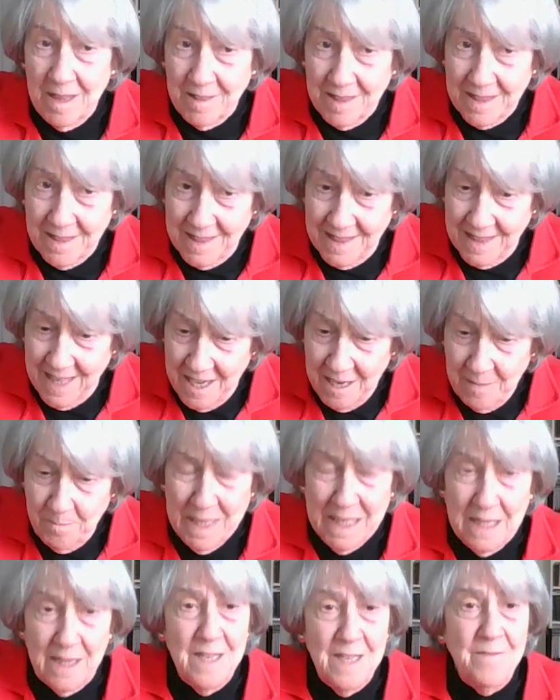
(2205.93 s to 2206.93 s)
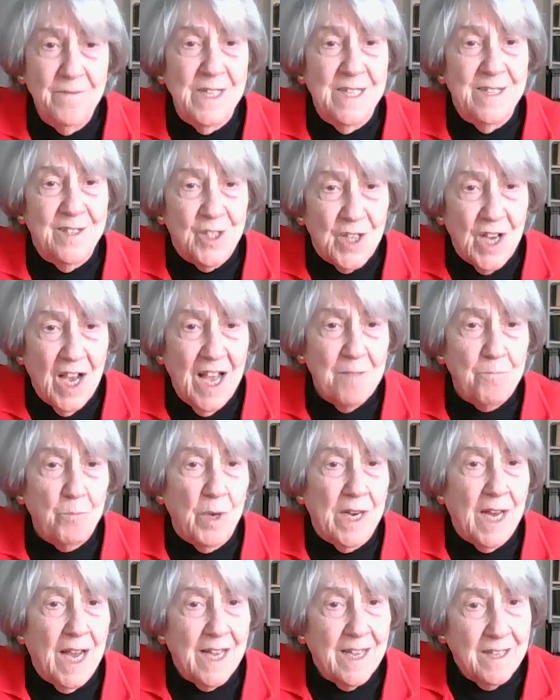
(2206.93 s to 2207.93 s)
letting me live in a time
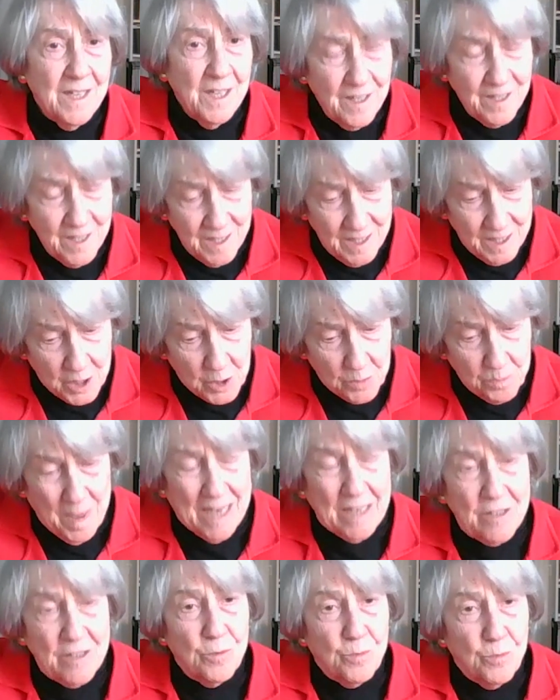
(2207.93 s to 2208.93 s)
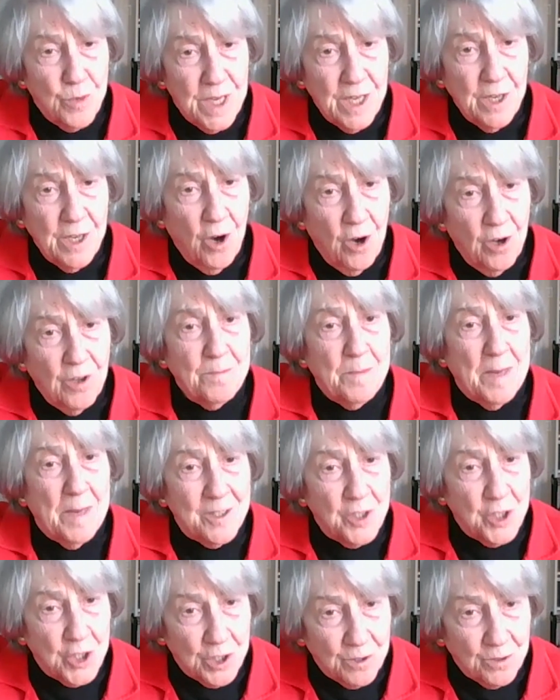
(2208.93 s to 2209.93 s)
when I can expect to bring all
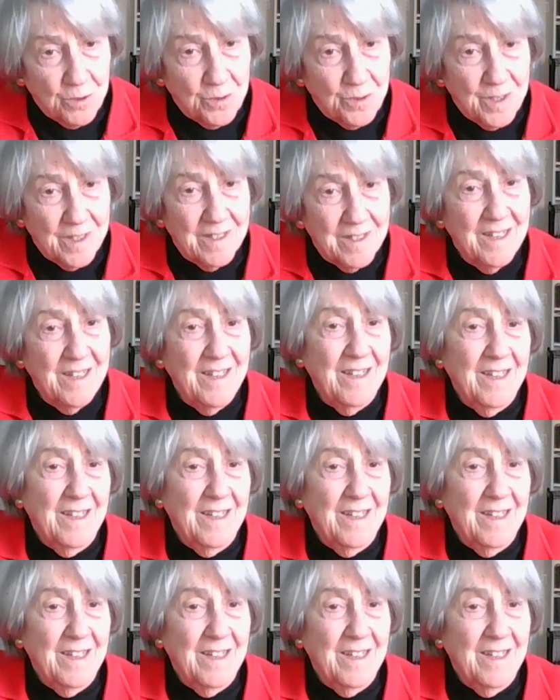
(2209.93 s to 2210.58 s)
my children